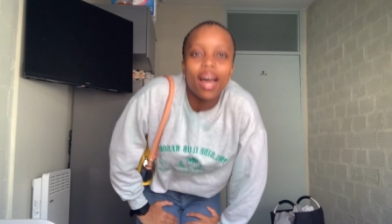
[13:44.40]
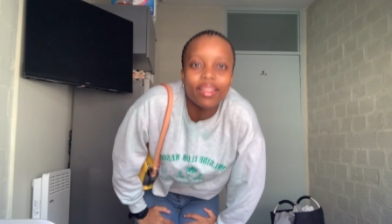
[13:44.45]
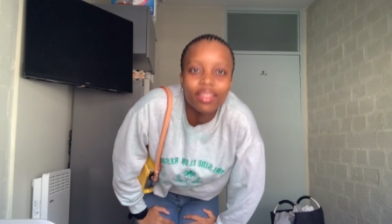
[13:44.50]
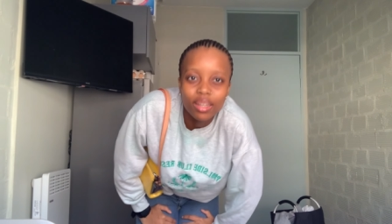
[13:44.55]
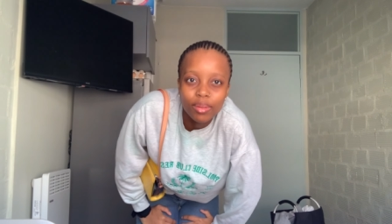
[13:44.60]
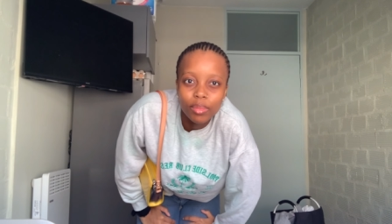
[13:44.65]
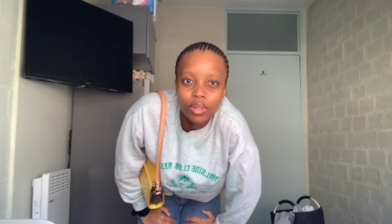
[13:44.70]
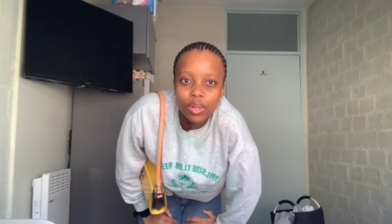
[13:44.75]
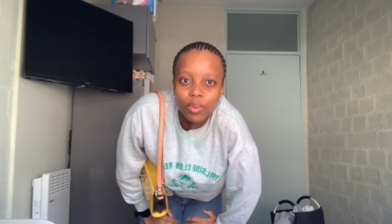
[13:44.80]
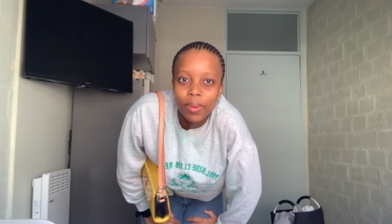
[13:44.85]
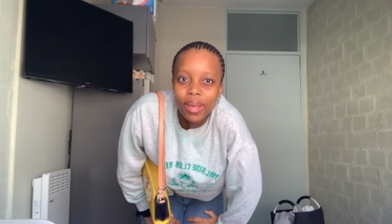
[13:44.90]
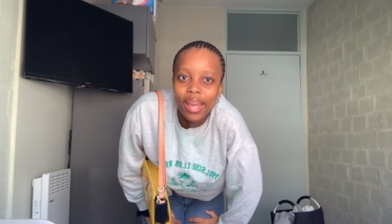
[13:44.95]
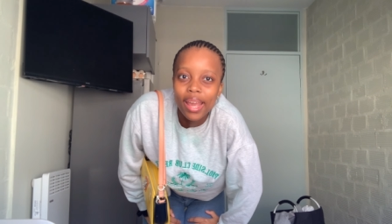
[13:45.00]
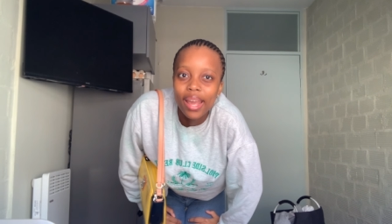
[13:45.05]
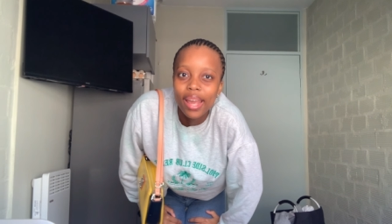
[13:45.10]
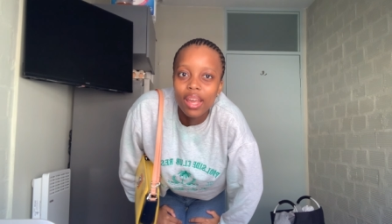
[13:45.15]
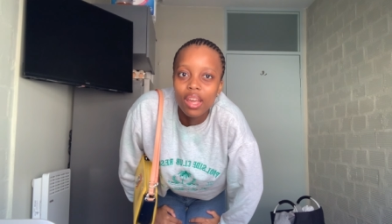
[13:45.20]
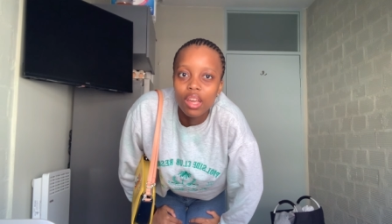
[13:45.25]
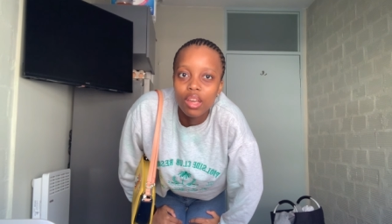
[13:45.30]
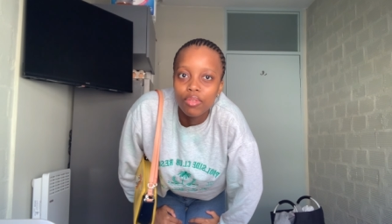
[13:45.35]
think I'm gonna
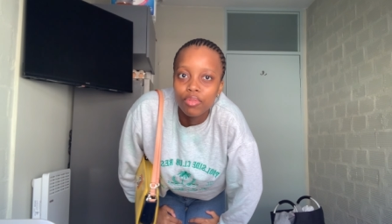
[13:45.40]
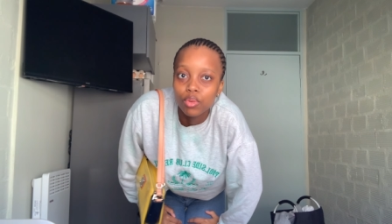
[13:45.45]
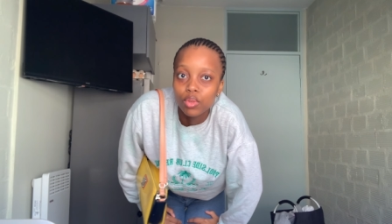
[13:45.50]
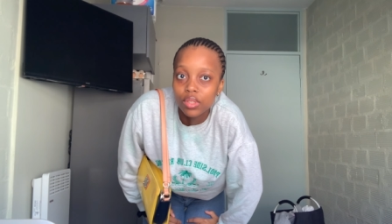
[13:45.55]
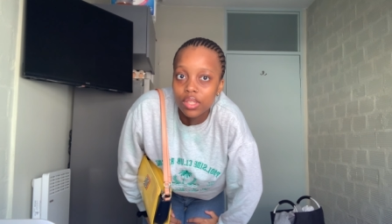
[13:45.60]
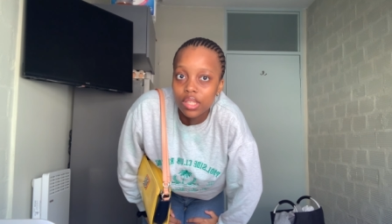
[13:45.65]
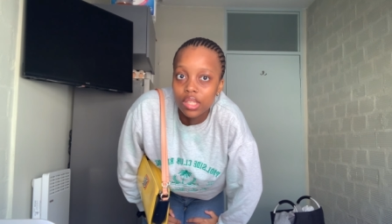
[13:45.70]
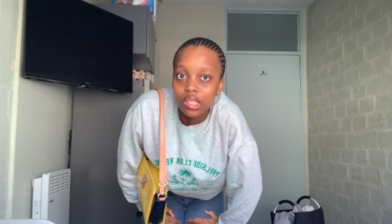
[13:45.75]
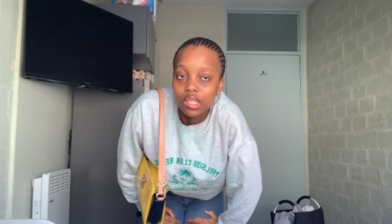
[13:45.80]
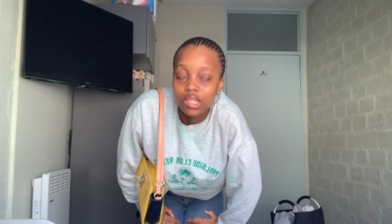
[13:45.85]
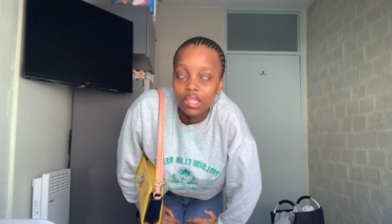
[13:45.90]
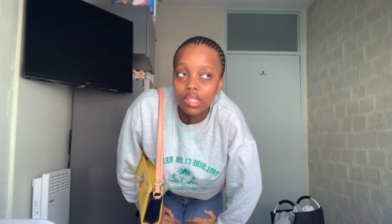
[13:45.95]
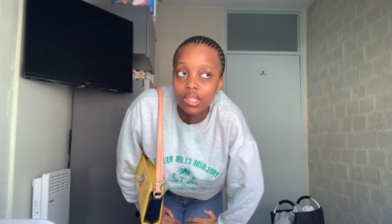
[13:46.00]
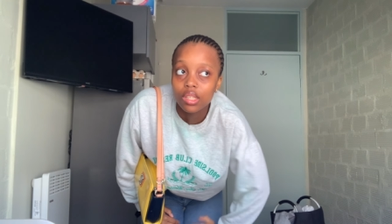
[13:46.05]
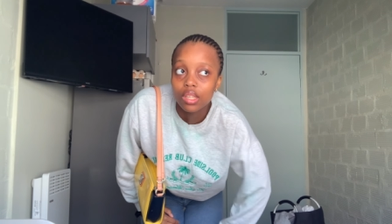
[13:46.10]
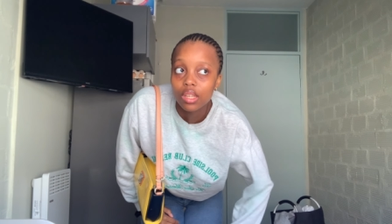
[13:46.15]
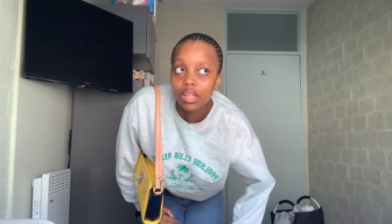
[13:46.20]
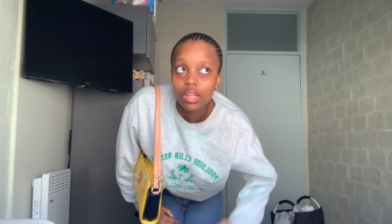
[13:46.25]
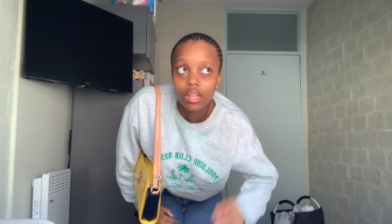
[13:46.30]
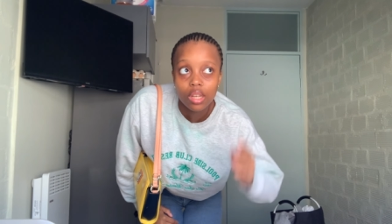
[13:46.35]
wear Air Forces
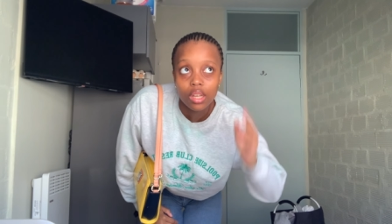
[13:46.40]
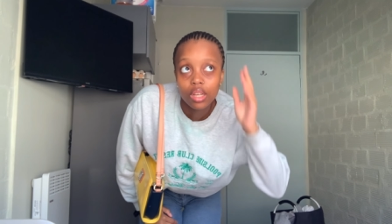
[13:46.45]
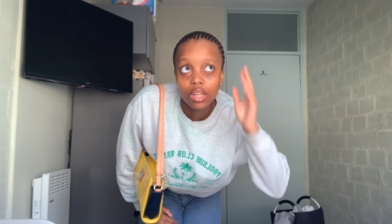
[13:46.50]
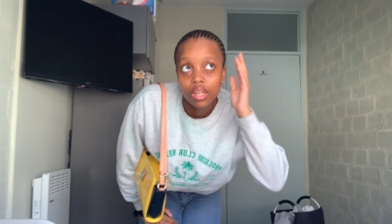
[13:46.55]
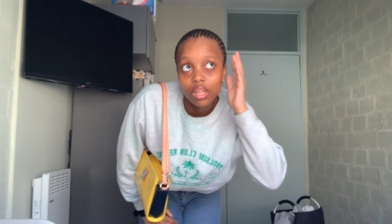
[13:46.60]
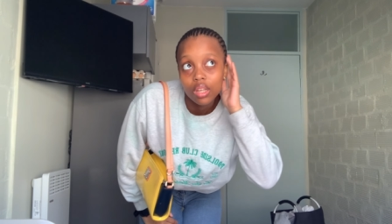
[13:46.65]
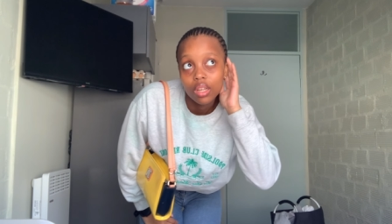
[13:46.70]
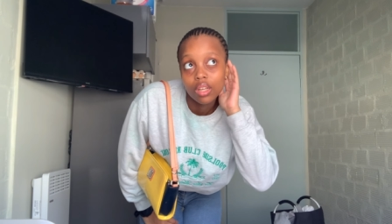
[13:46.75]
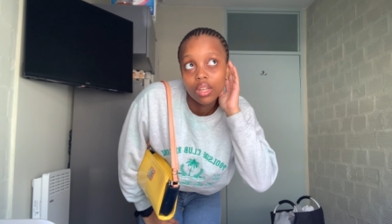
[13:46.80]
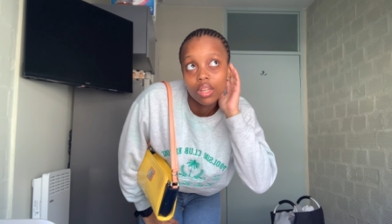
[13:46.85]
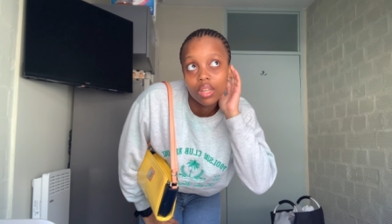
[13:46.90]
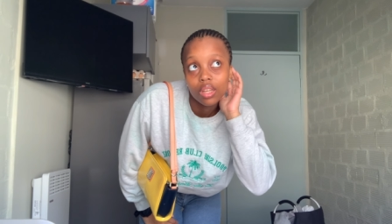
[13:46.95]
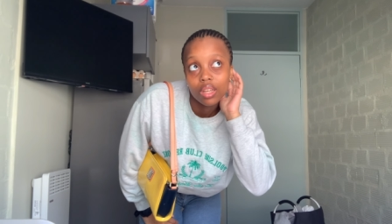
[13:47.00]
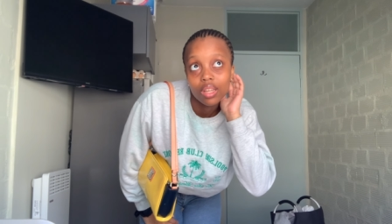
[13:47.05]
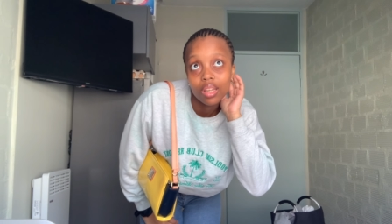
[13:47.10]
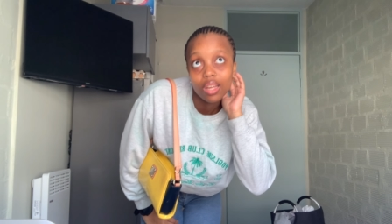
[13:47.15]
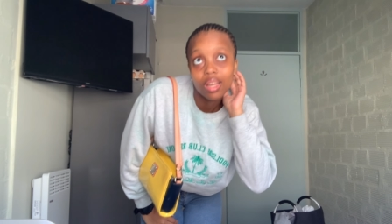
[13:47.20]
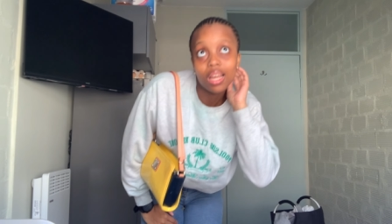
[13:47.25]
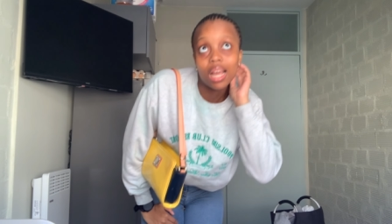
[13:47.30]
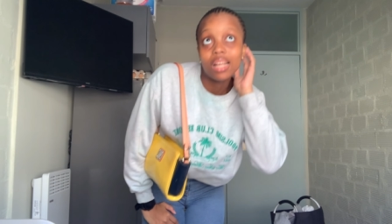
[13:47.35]

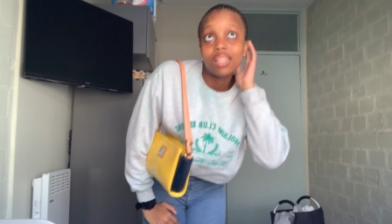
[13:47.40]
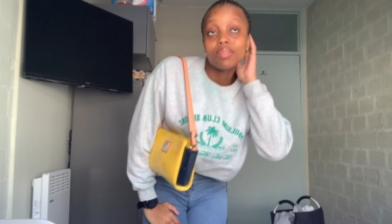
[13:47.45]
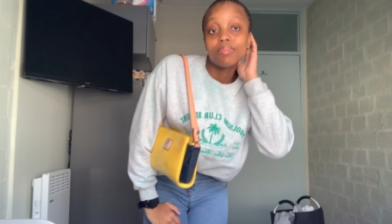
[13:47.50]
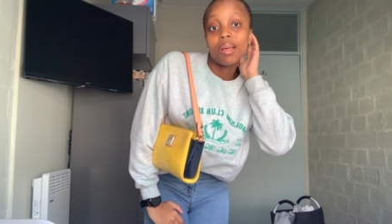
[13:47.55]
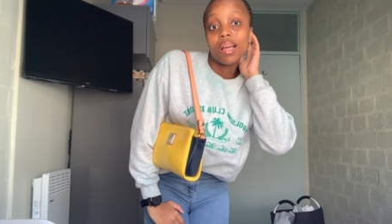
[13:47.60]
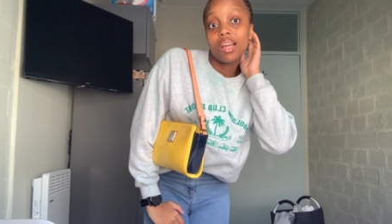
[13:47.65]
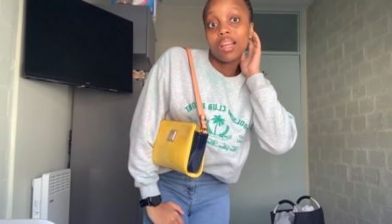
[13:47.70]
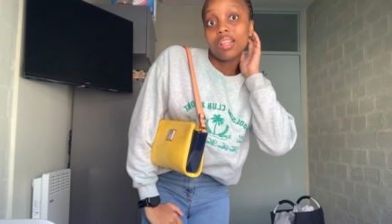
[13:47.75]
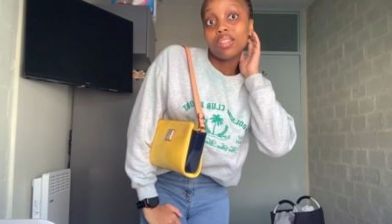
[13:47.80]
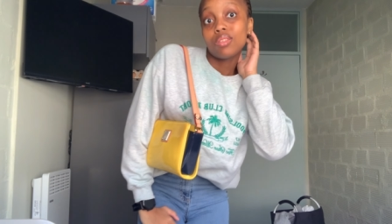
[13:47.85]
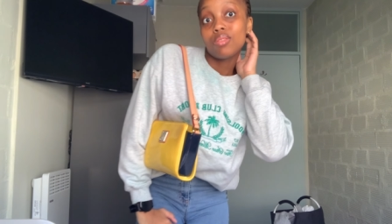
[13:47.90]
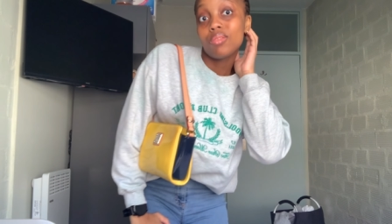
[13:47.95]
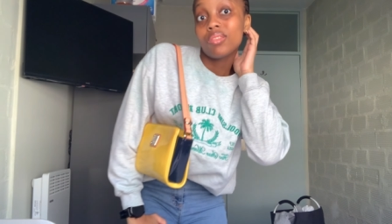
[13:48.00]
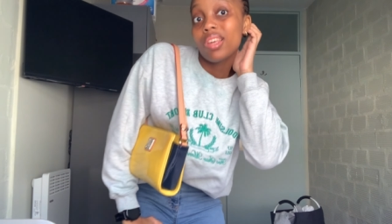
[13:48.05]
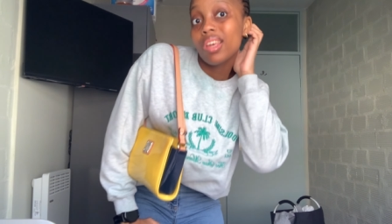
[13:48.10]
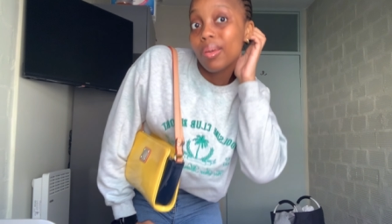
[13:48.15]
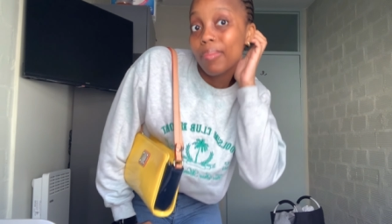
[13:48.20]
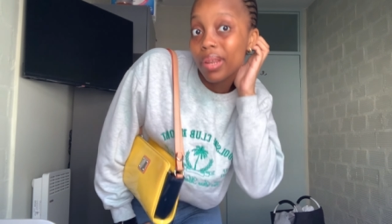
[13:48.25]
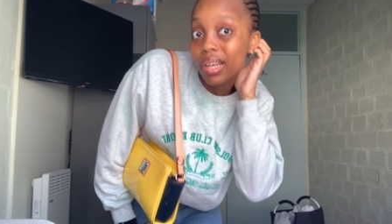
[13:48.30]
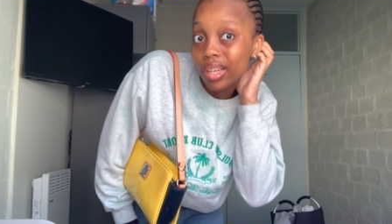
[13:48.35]
Guys, now it's
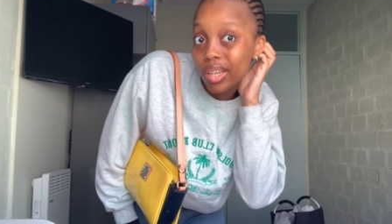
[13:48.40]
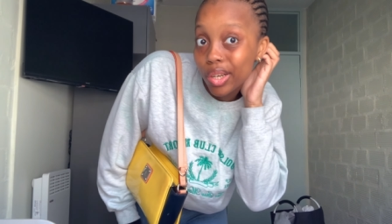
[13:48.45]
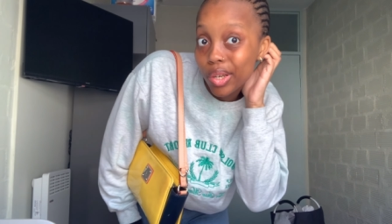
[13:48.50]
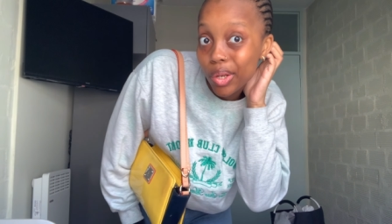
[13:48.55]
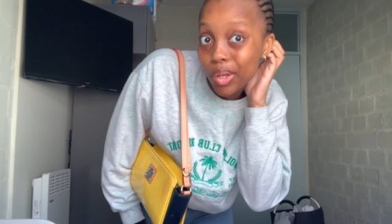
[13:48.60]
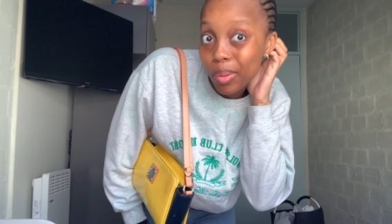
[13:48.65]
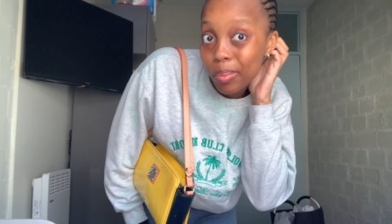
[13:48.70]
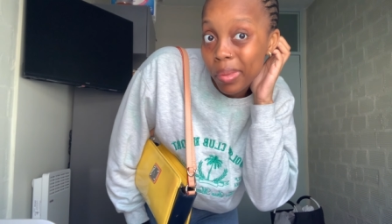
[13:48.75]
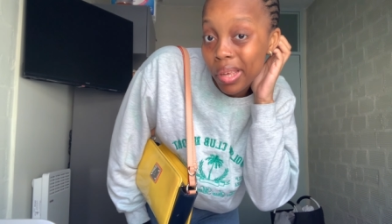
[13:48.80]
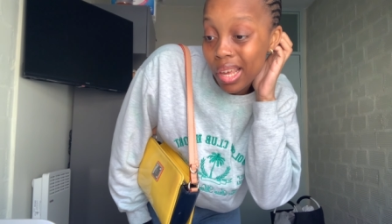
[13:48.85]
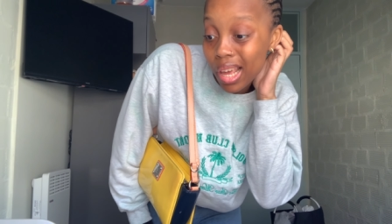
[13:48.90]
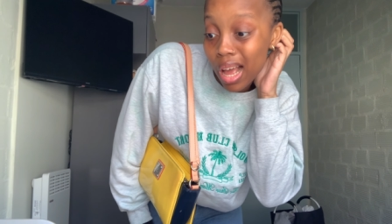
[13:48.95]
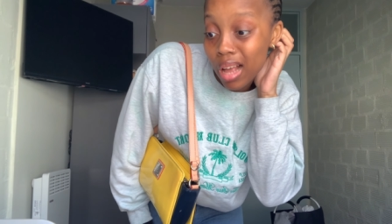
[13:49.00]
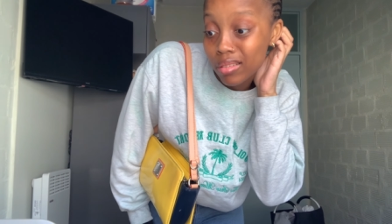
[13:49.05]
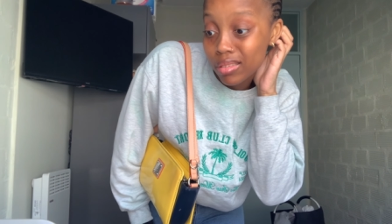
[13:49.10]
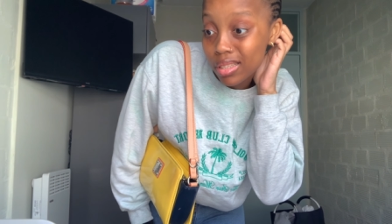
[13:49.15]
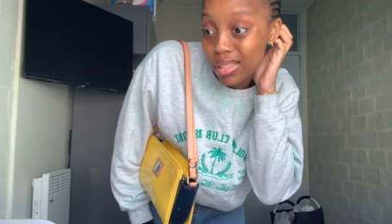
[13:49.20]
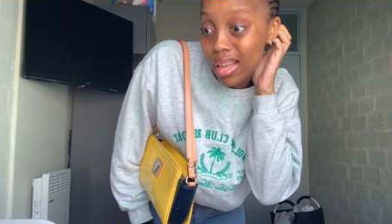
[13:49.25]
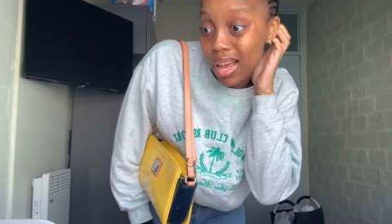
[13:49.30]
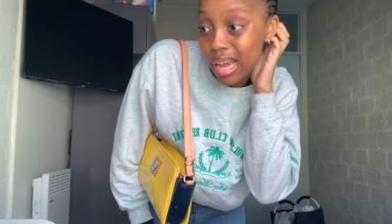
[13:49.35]
looking a bit gloomy
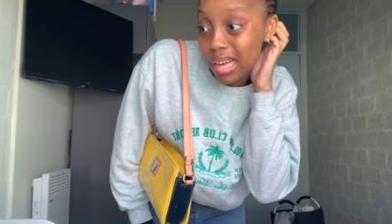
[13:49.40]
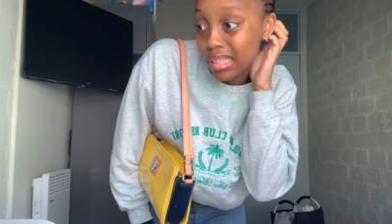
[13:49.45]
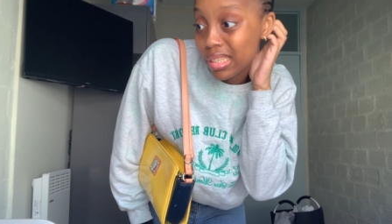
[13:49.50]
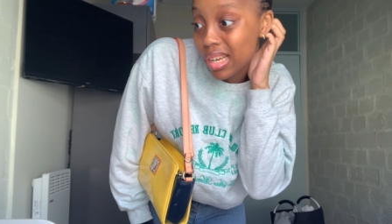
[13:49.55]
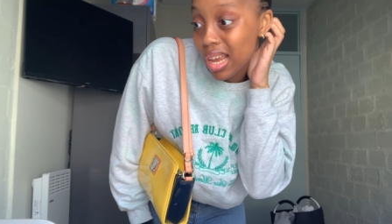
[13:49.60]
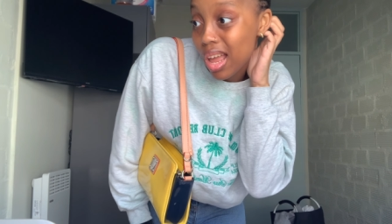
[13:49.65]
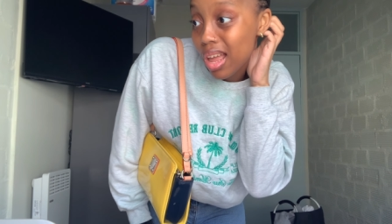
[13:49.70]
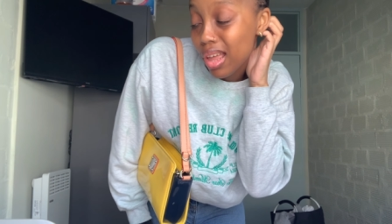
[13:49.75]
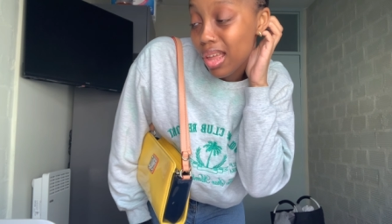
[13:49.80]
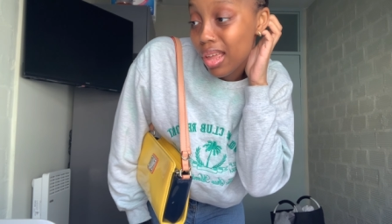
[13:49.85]
outside, yeah?